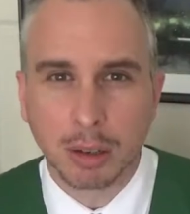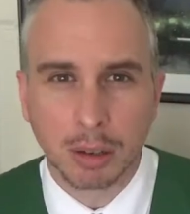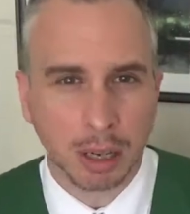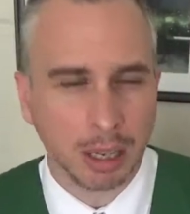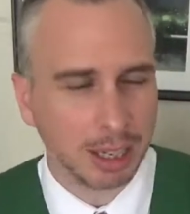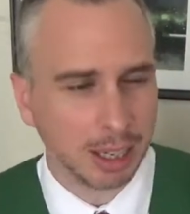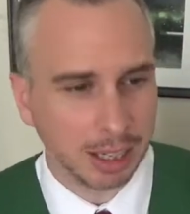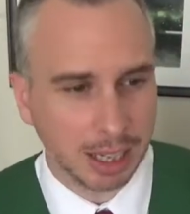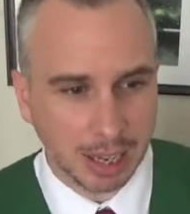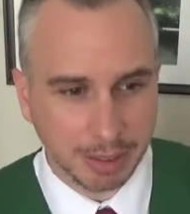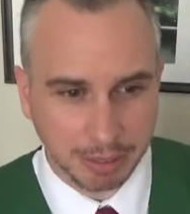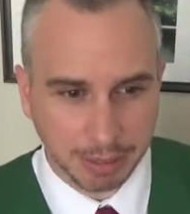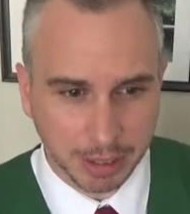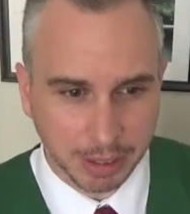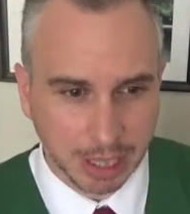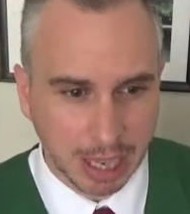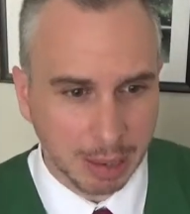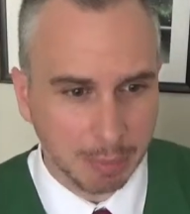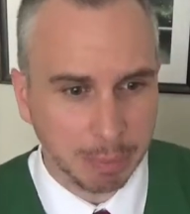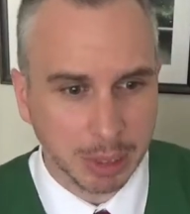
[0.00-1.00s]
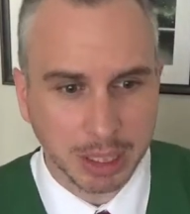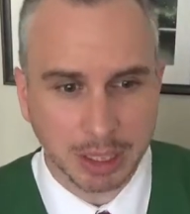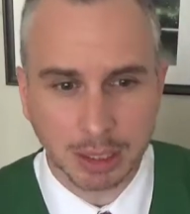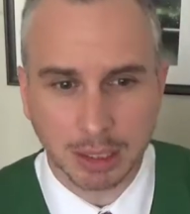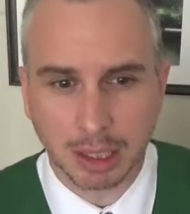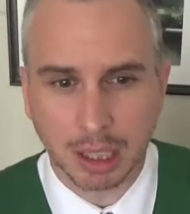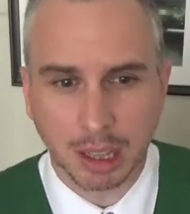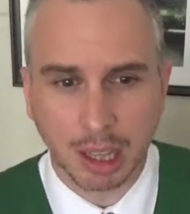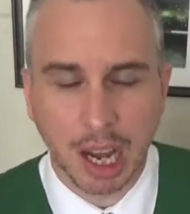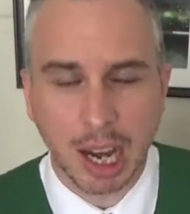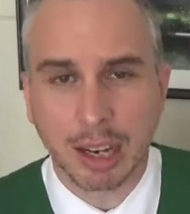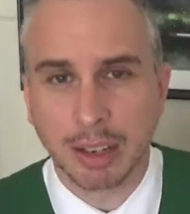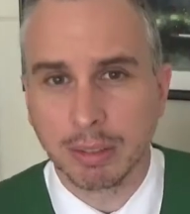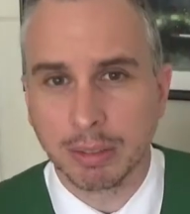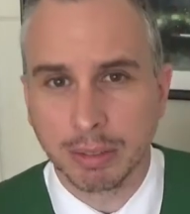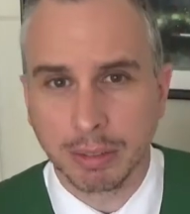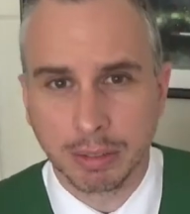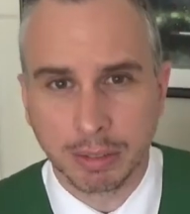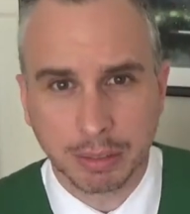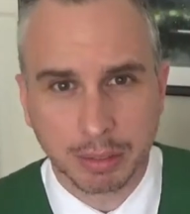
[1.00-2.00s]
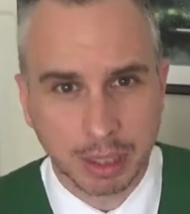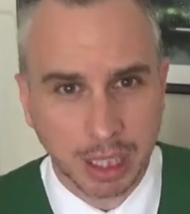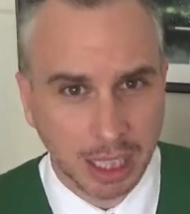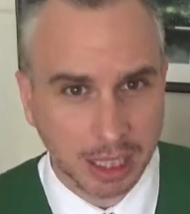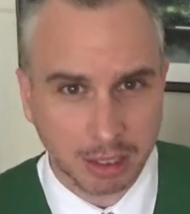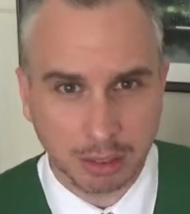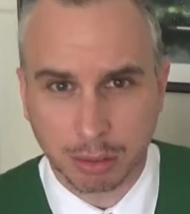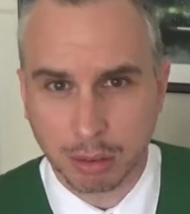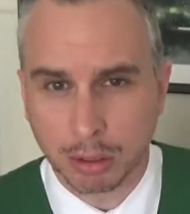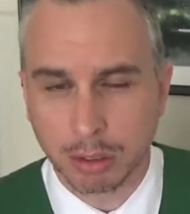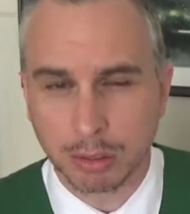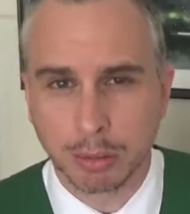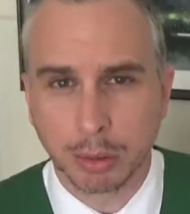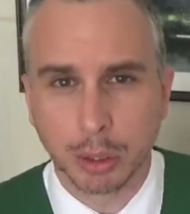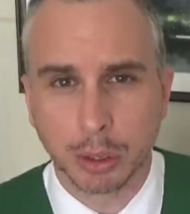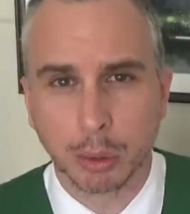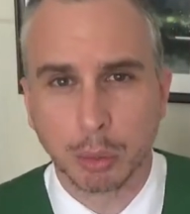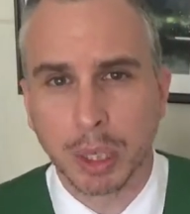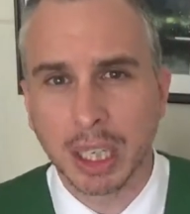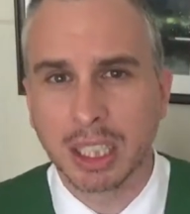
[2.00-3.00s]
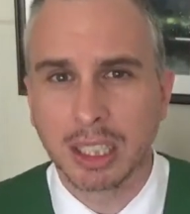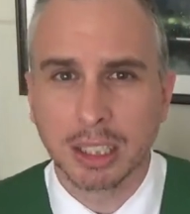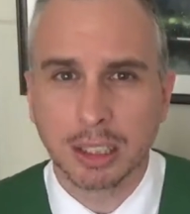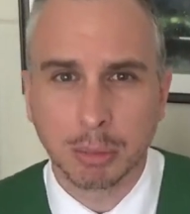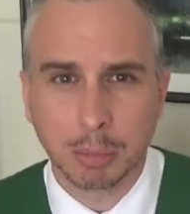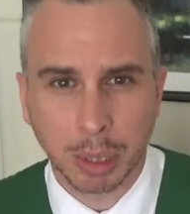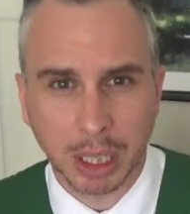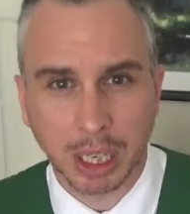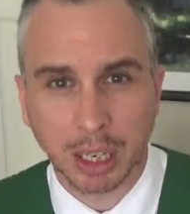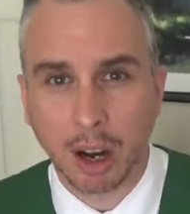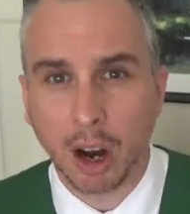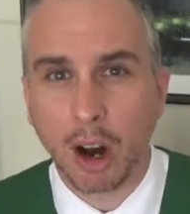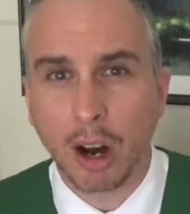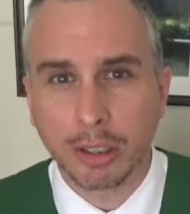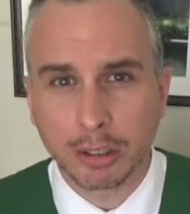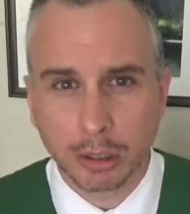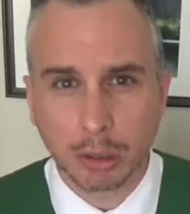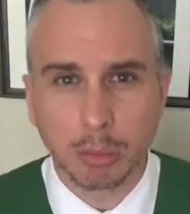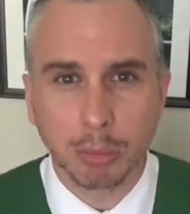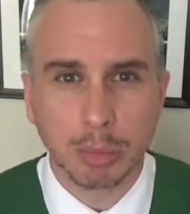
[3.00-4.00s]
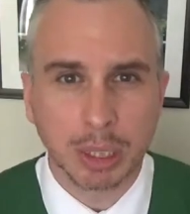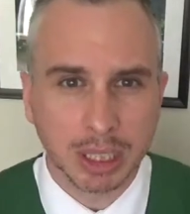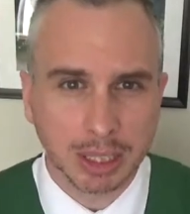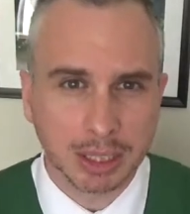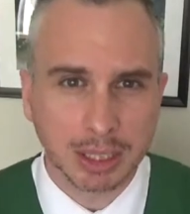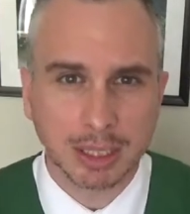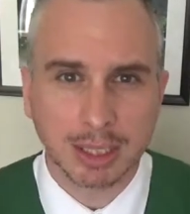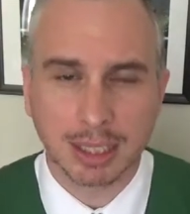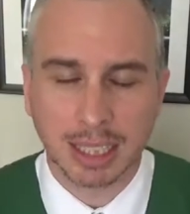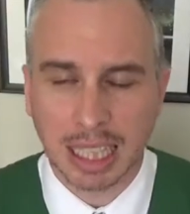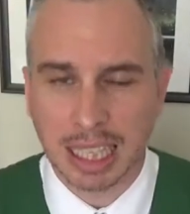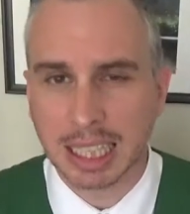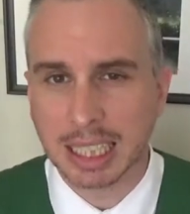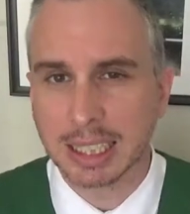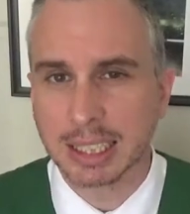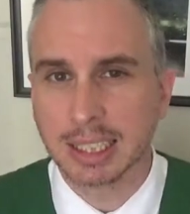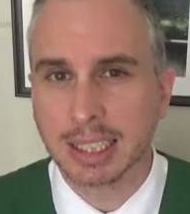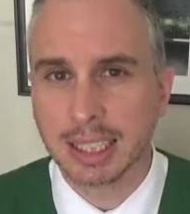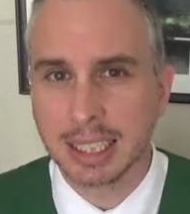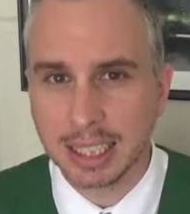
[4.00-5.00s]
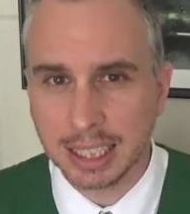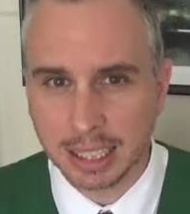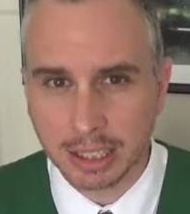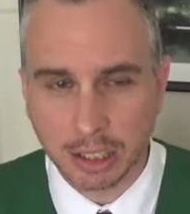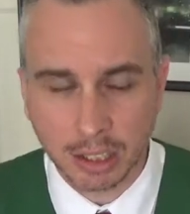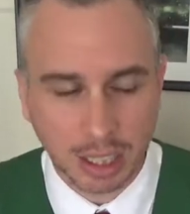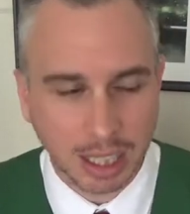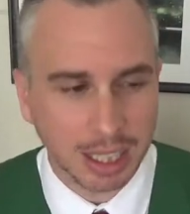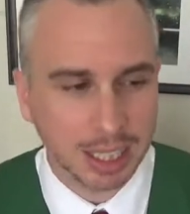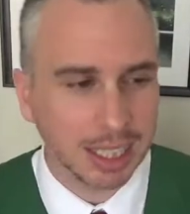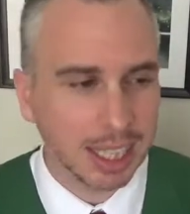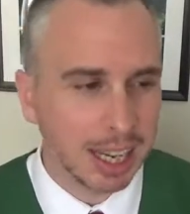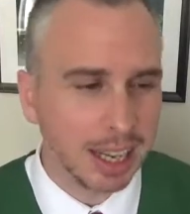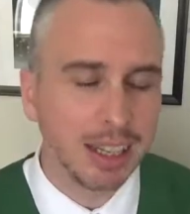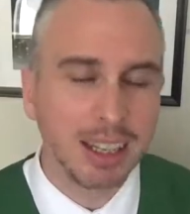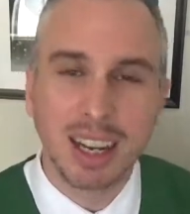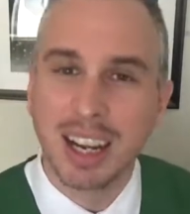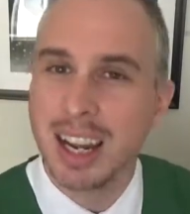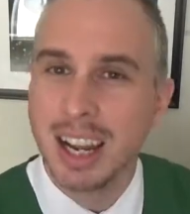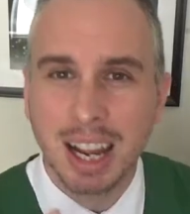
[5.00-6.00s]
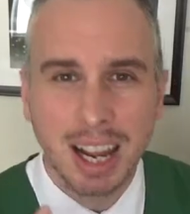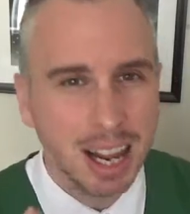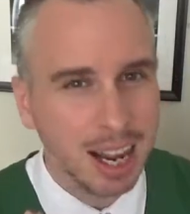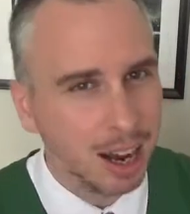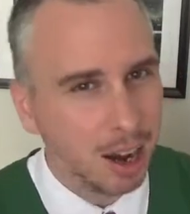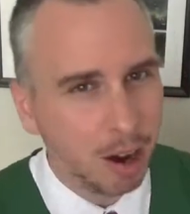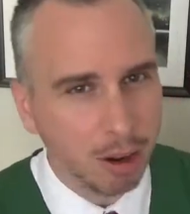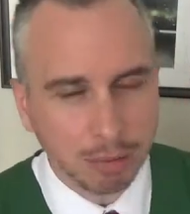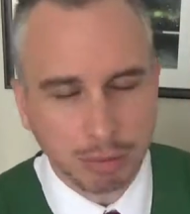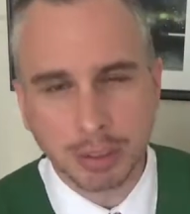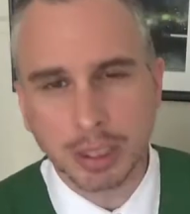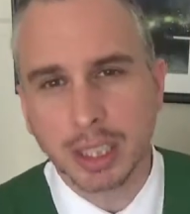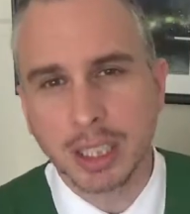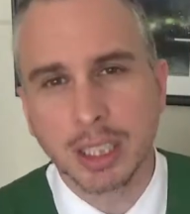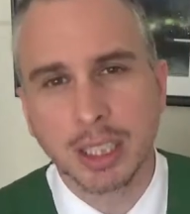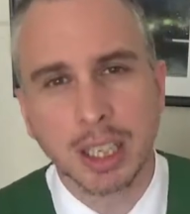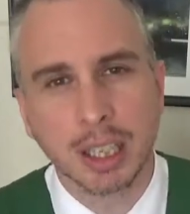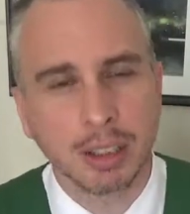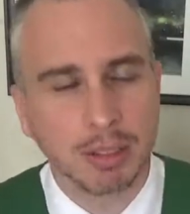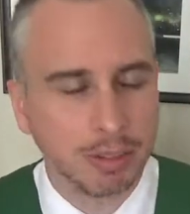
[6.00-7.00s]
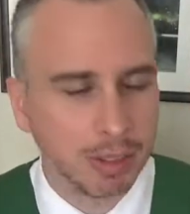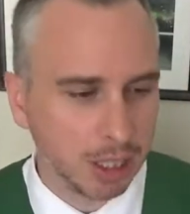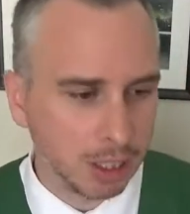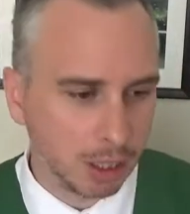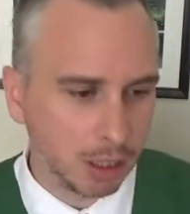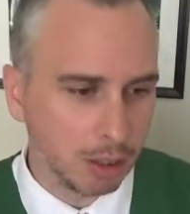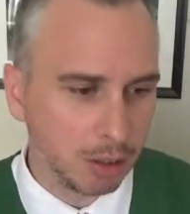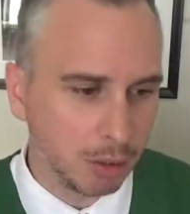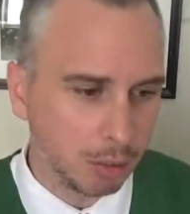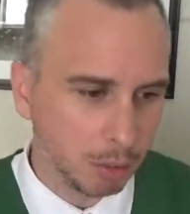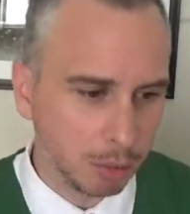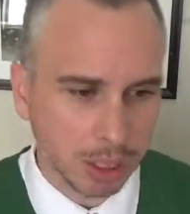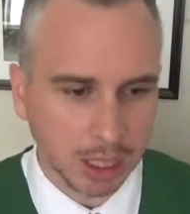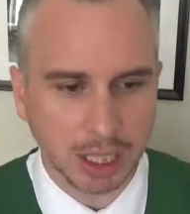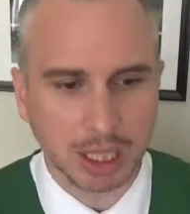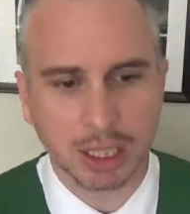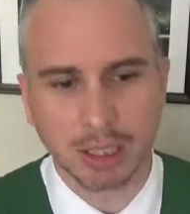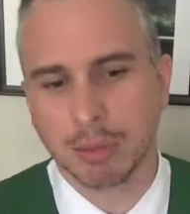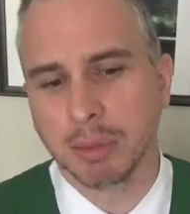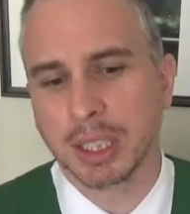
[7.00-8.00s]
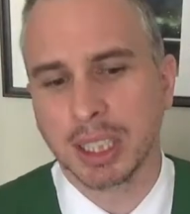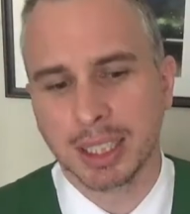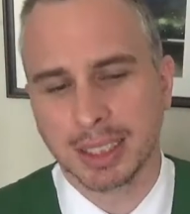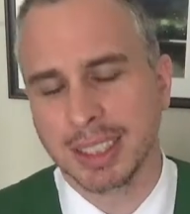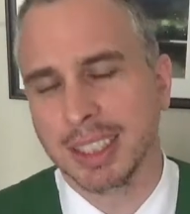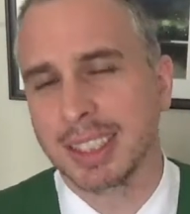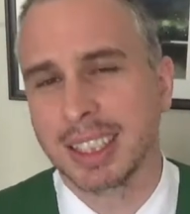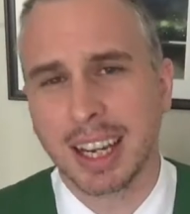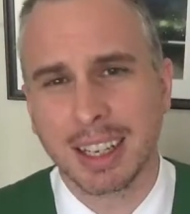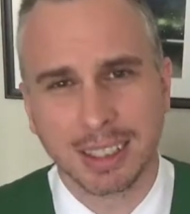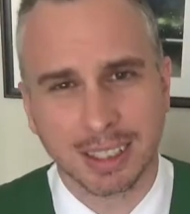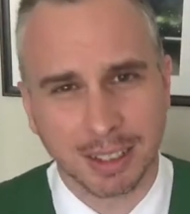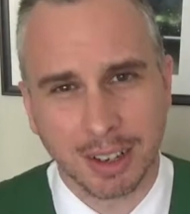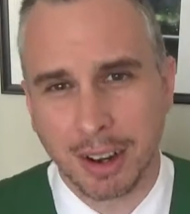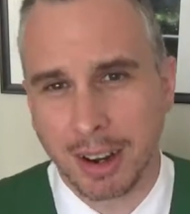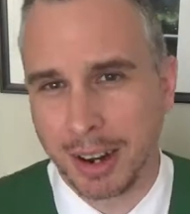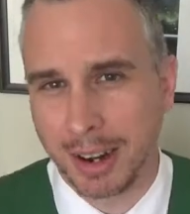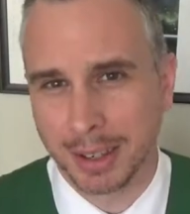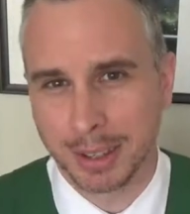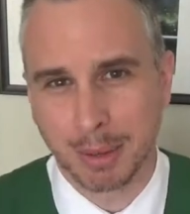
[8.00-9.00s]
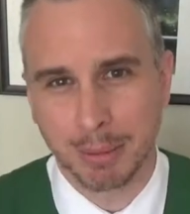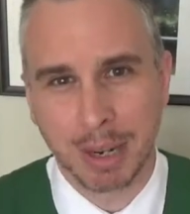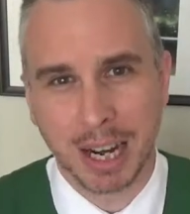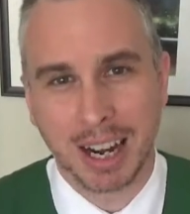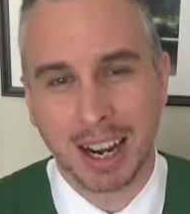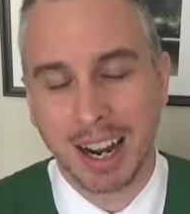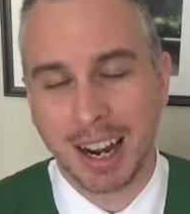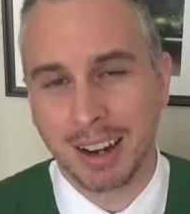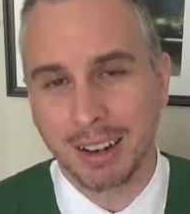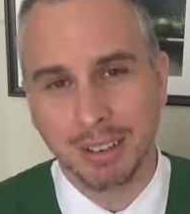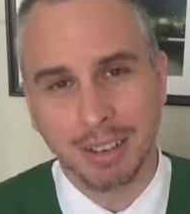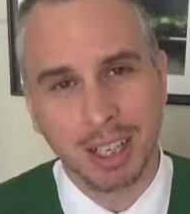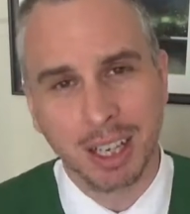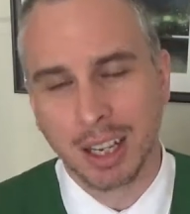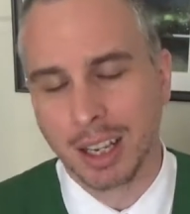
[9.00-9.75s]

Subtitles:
I feel that misses a lot of things from The Force Awakens, but it also misses things here. And again, hopefully in another video, we can sit down and talk about how